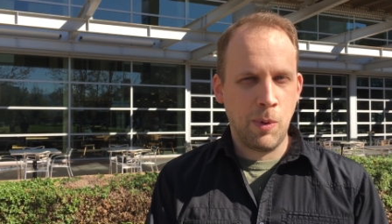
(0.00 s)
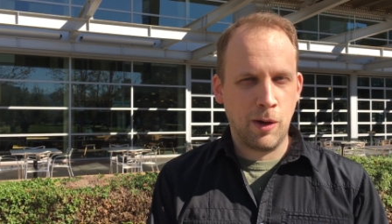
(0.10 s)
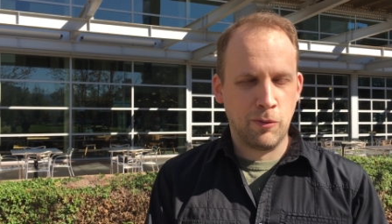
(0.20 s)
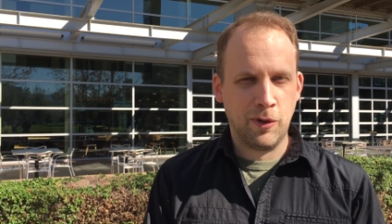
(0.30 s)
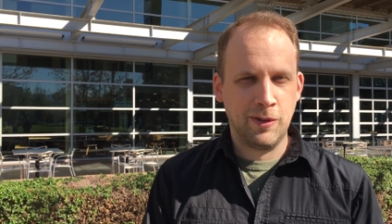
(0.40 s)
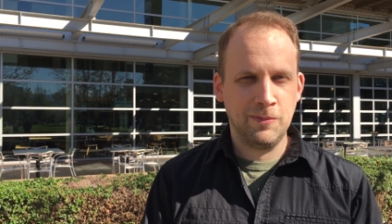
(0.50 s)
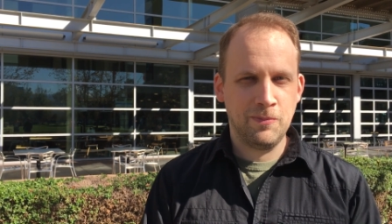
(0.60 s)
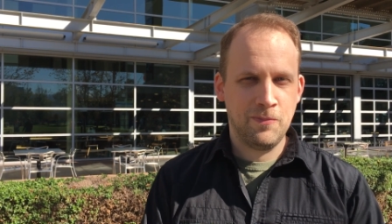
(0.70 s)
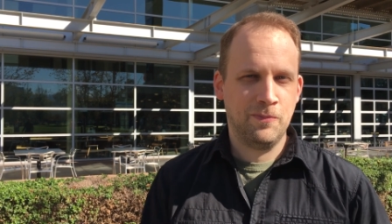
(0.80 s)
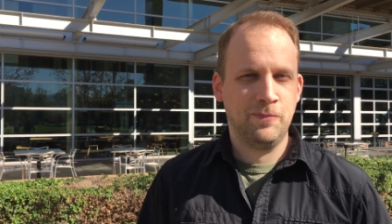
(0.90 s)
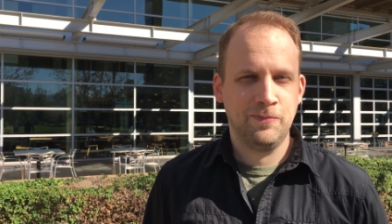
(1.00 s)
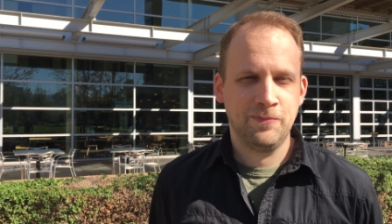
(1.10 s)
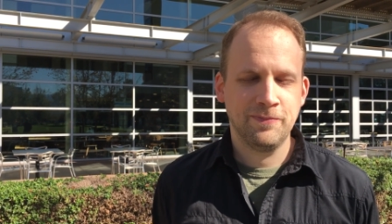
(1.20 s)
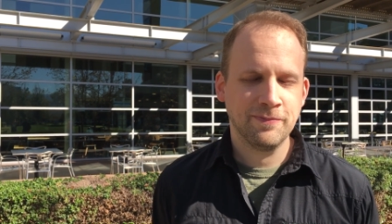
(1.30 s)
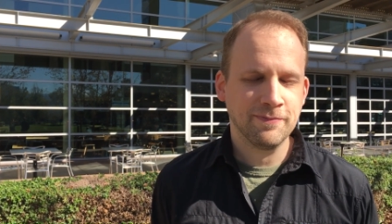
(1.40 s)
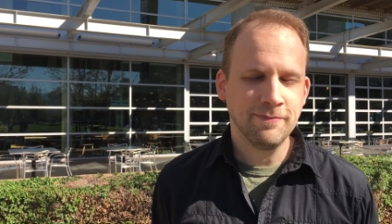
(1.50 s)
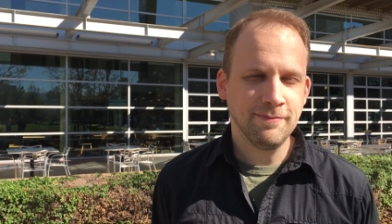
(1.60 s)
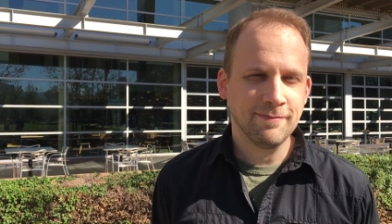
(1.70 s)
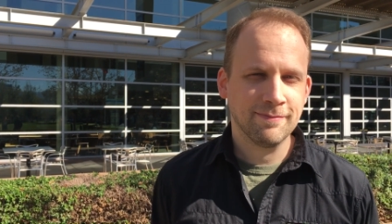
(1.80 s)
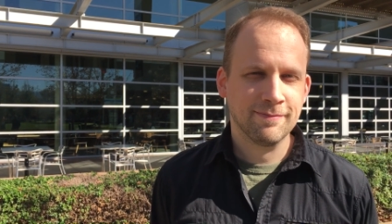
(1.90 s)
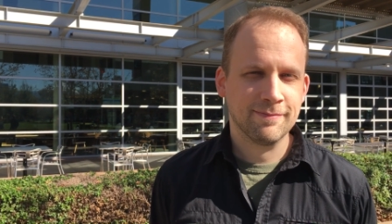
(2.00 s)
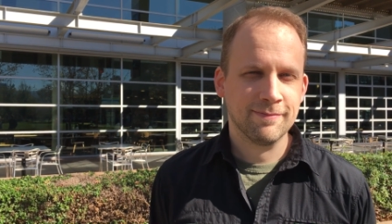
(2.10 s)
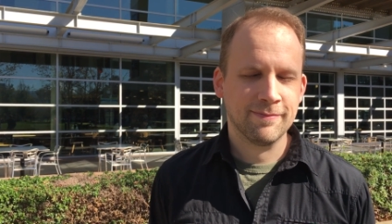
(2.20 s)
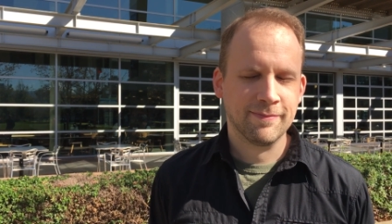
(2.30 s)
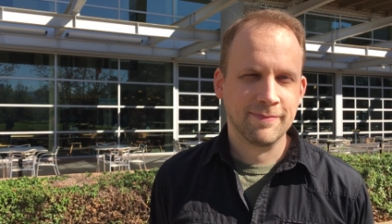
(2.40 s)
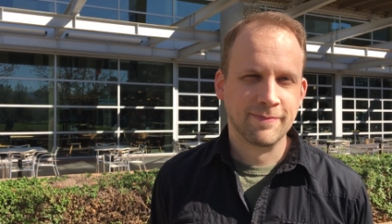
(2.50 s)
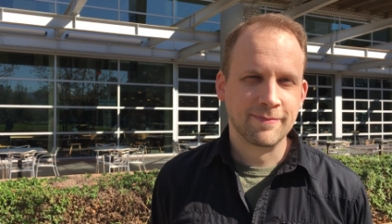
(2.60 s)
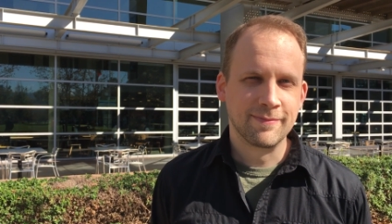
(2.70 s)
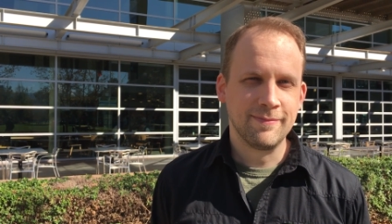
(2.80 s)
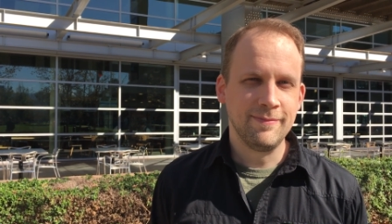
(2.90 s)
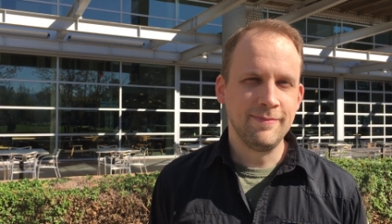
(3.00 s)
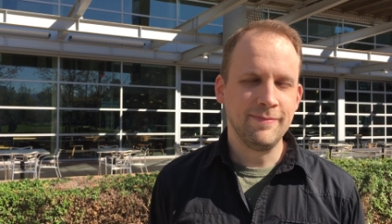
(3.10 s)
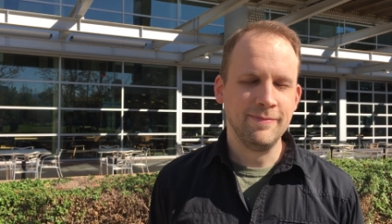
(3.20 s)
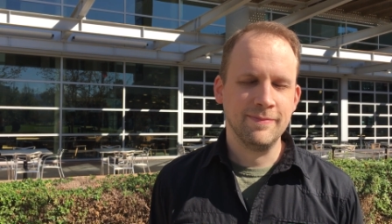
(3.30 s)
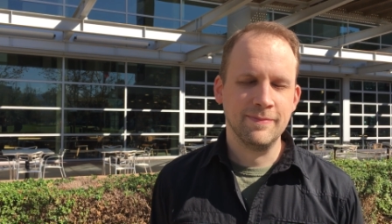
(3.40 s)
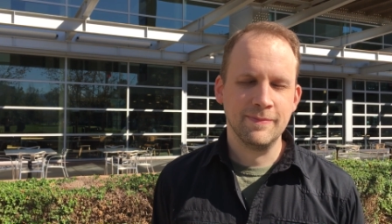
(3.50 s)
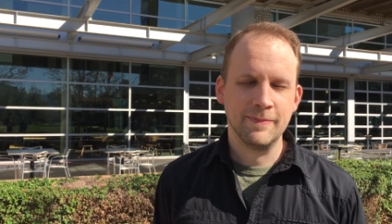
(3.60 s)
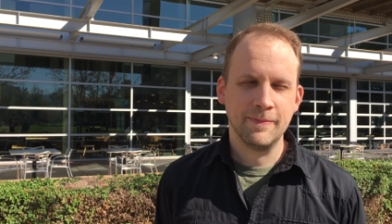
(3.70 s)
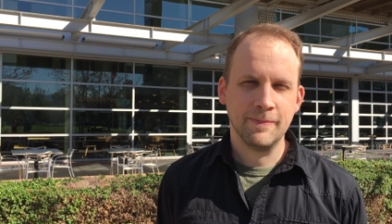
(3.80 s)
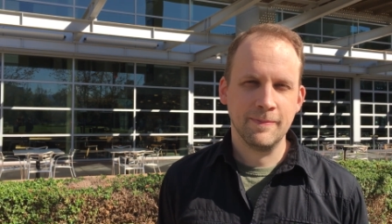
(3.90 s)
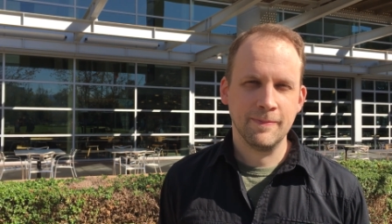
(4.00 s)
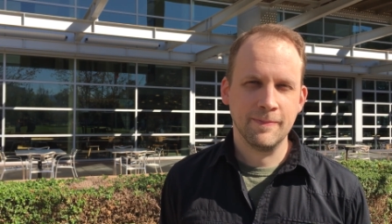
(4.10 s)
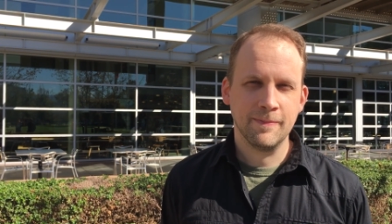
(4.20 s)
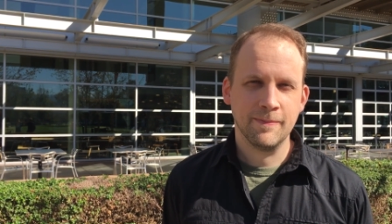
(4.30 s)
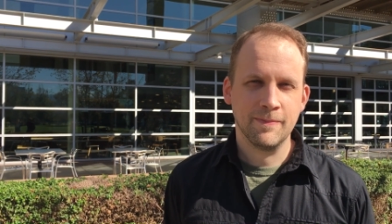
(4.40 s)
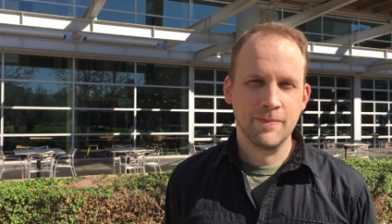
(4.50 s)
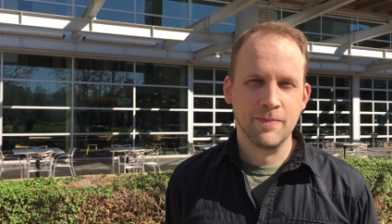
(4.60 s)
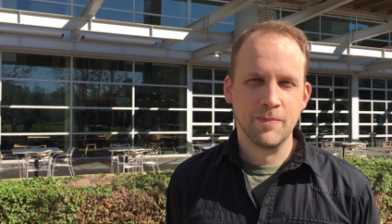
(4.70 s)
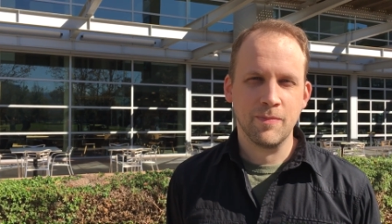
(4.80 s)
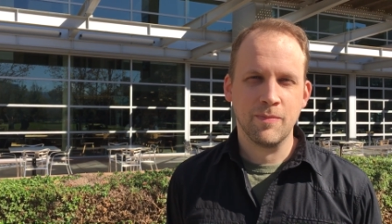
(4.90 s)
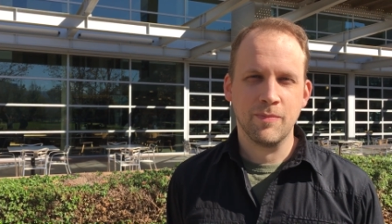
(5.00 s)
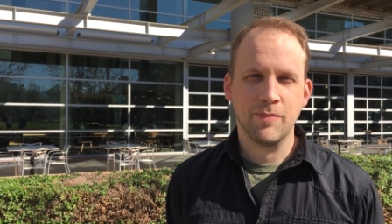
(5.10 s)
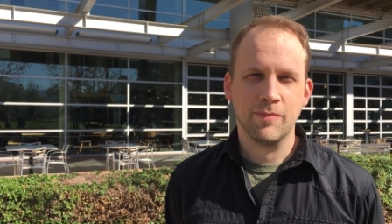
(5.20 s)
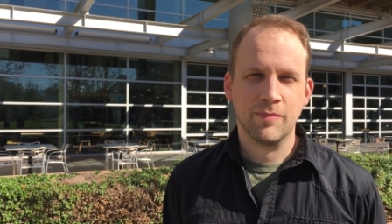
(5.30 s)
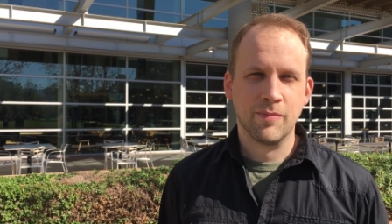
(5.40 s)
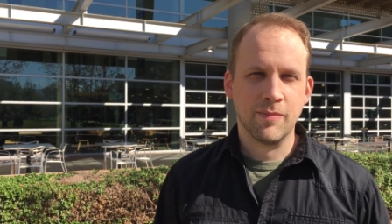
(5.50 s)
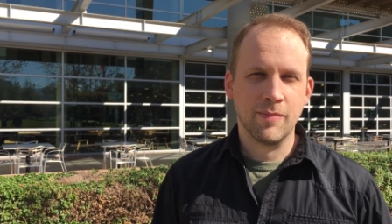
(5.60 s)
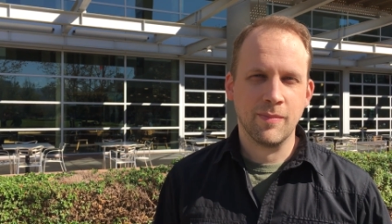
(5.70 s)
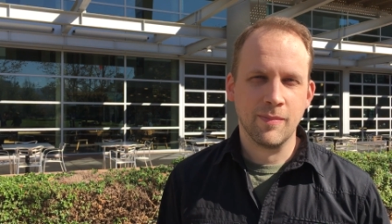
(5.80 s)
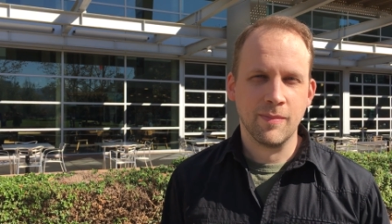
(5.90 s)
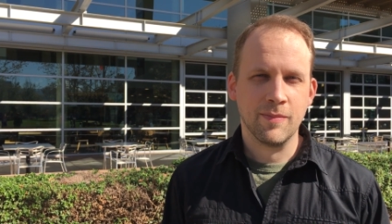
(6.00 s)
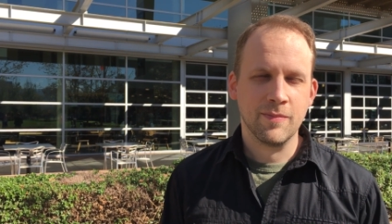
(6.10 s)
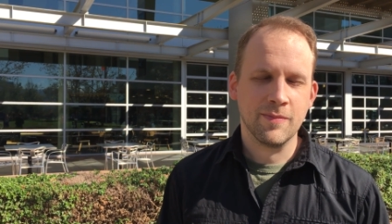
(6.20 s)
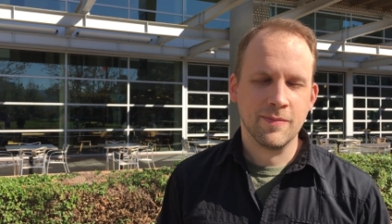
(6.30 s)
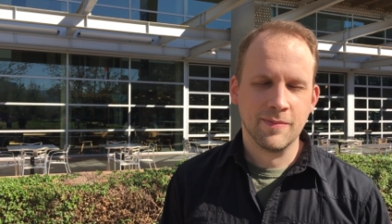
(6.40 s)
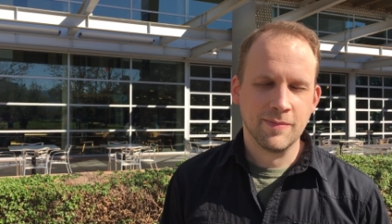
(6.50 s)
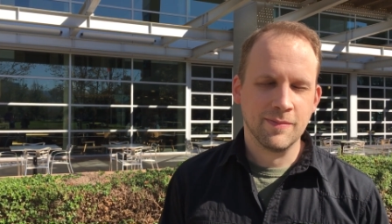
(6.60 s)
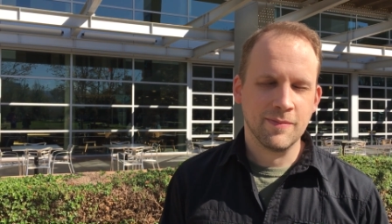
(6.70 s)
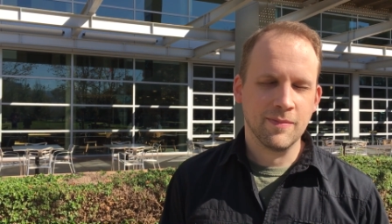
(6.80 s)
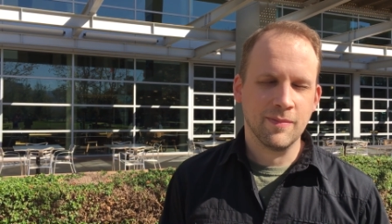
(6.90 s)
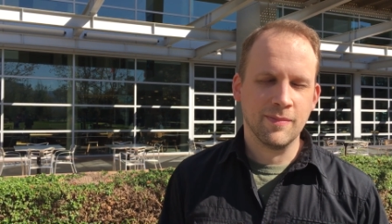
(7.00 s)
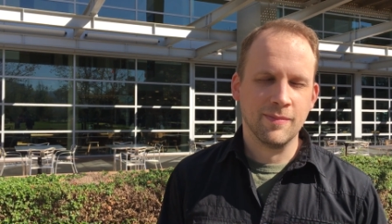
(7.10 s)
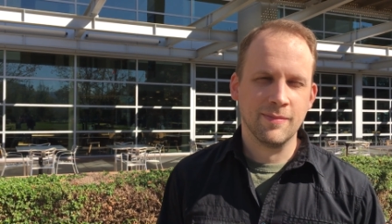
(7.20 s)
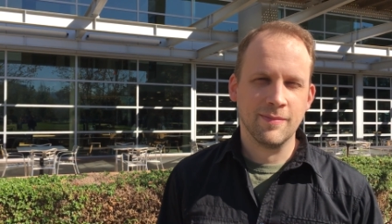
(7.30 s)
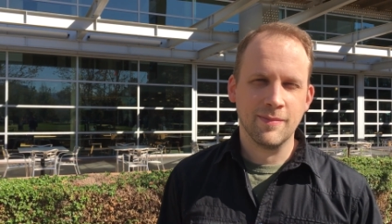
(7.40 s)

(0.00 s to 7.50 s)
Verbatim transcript: in Battlefront. Now, what about one cool secret or surprise that you hit in the game that you want to hint at for players?